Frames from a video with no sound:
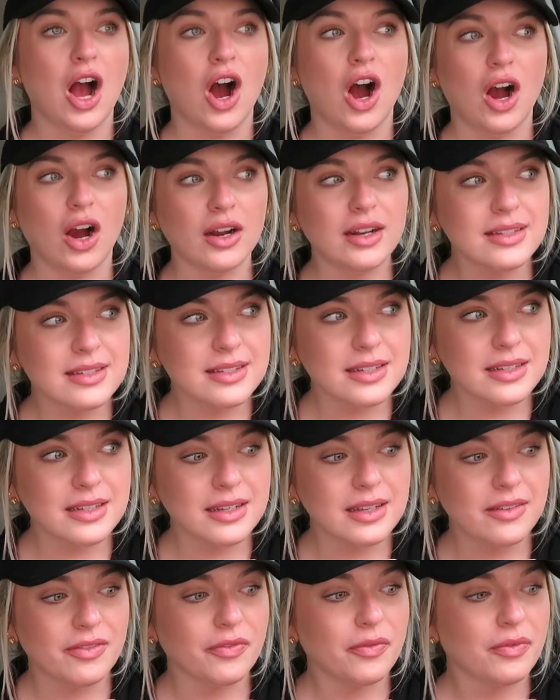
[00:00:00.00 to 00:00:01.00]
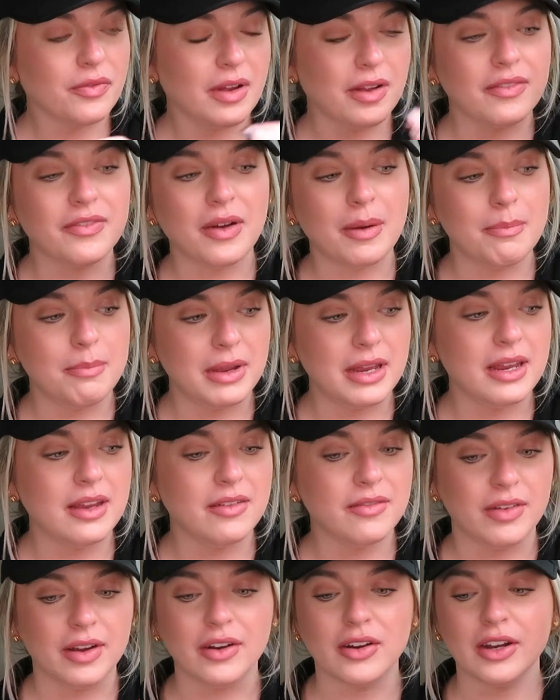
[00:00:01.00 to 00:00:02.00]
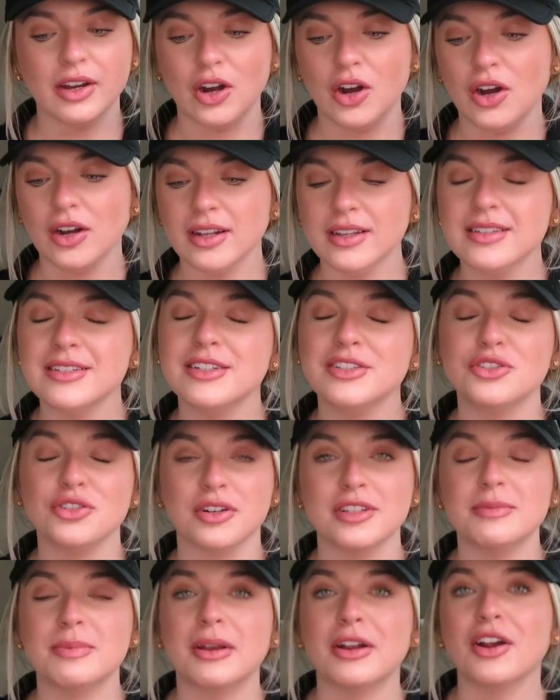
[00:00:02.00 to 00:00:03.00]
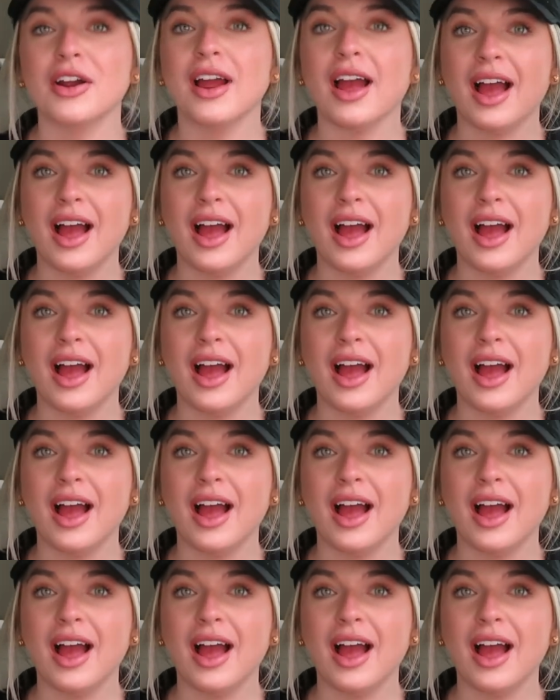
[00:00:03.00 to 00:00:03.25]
Honestly, if I'm being very honest and transparent,